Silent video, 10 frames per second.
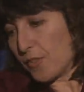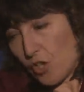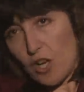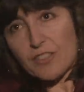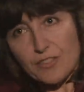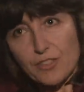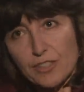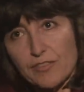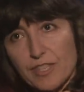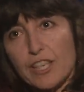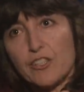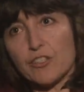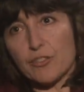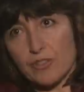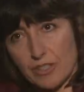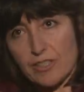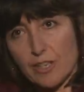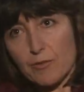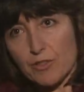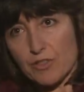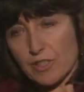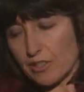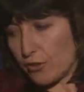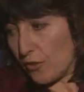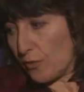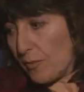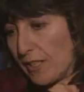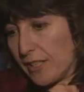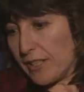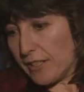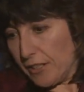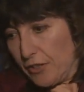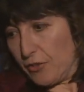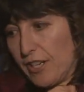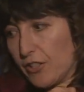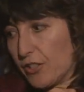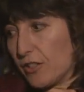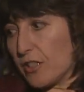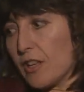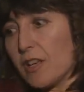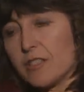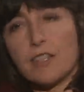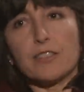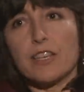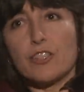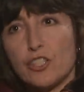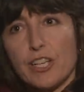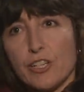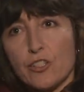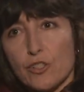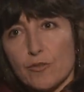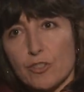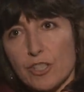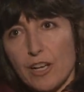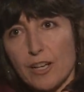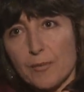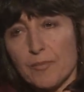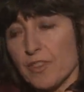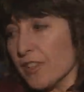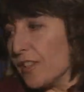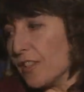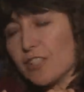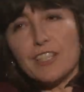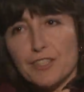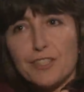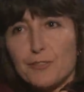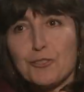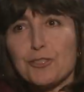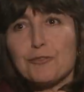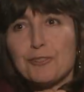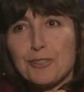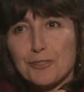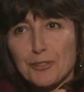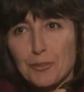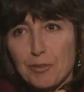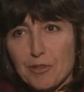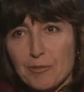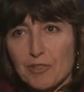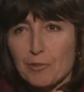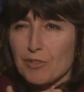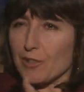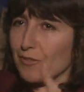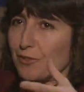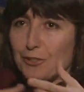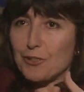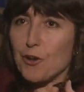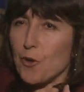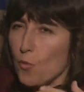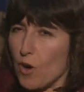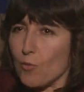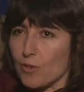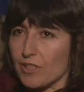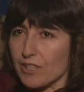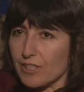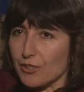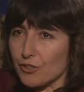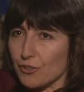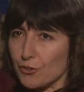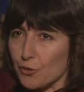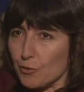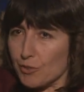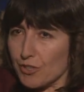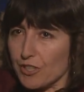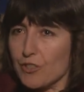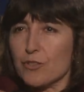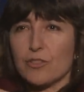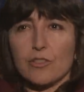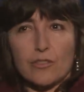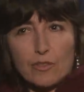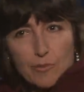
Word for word: constant of nature that governs electromagnetic interactions, does that change over time? Now again, these are difficult experiments because you have to know what were the conditions 2 billion years ago